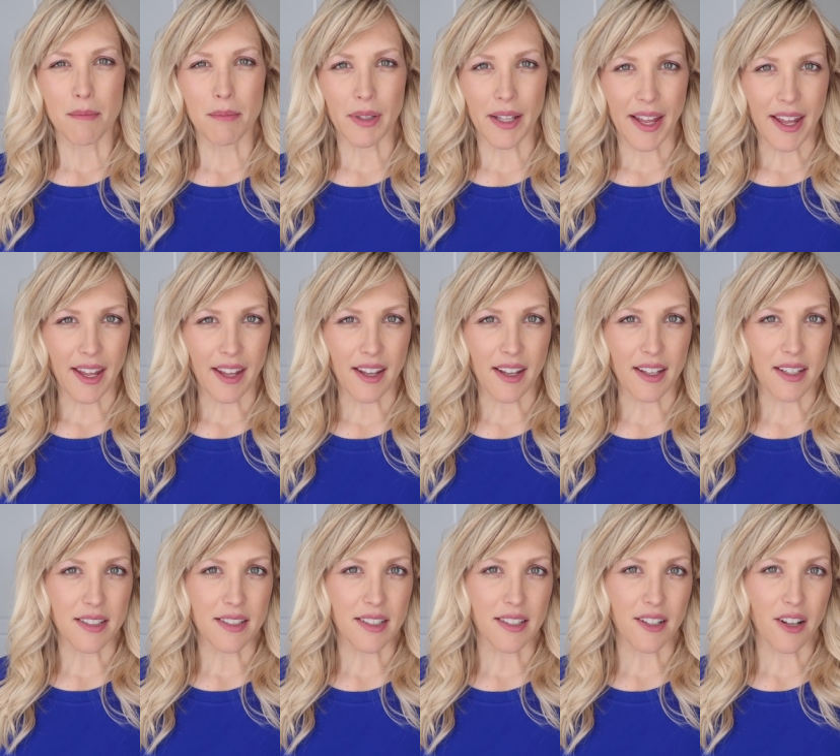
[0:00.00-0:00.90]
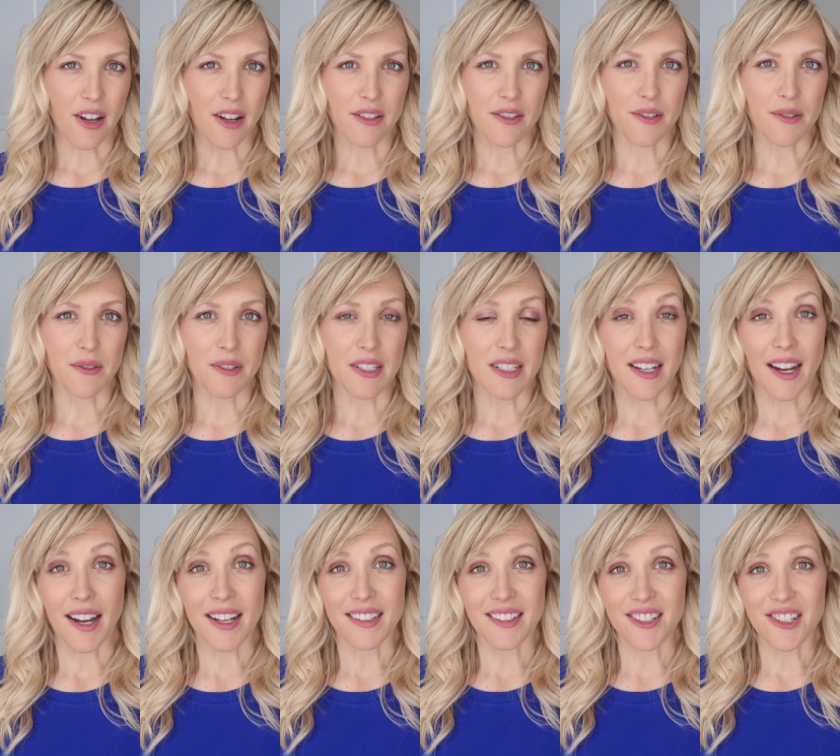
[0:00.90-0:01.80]
bland and not so
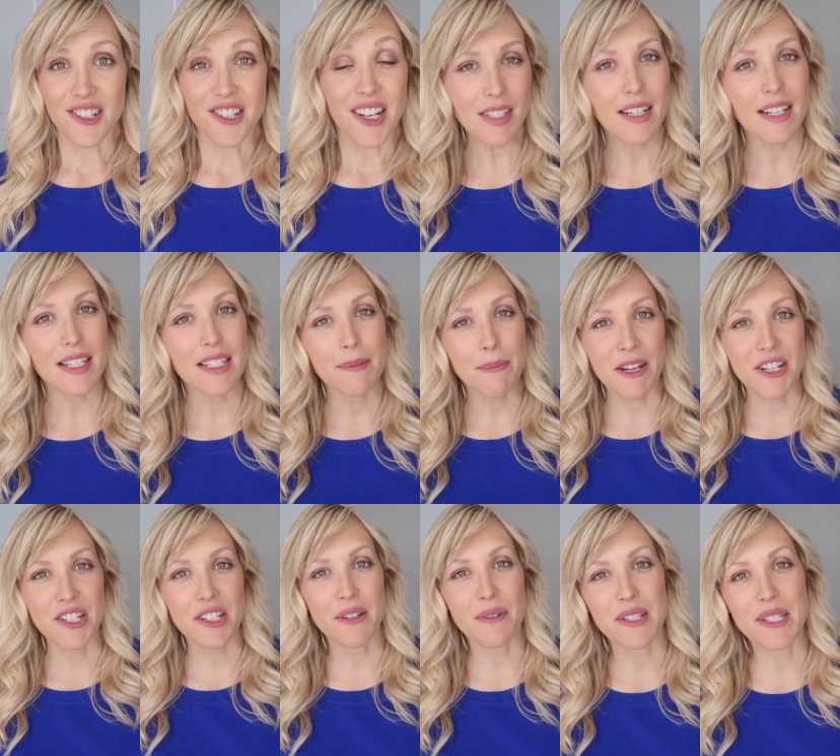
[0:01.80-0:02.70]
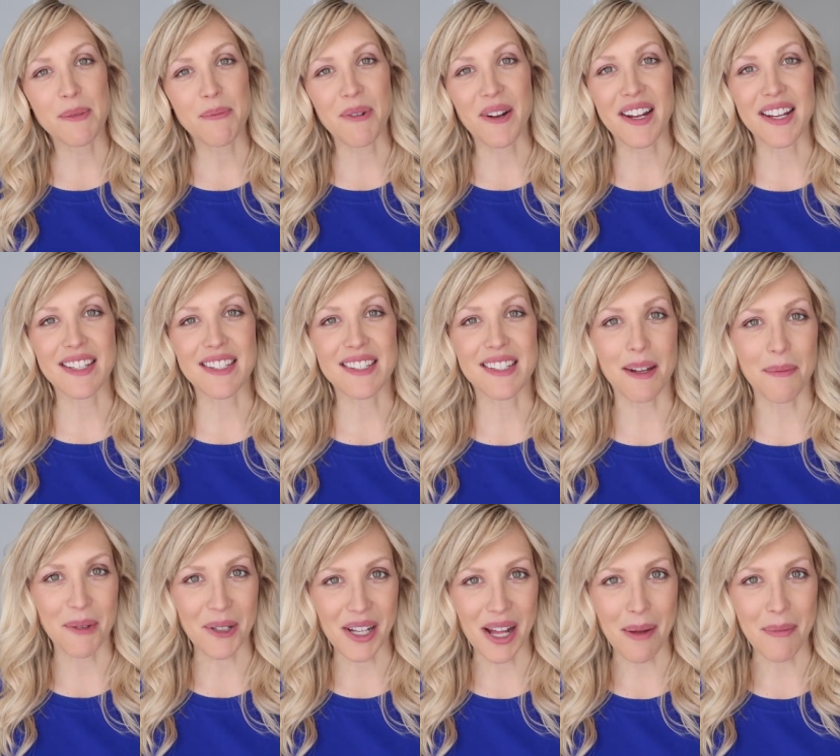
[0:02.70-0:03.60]
stylish, especially with spring and
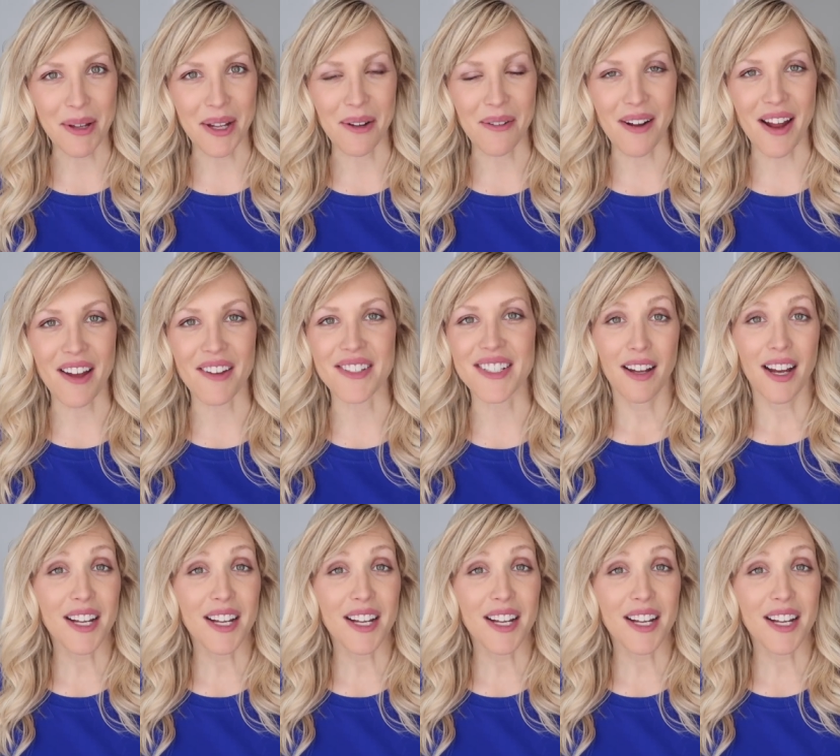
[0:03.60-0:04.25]
summer coming around.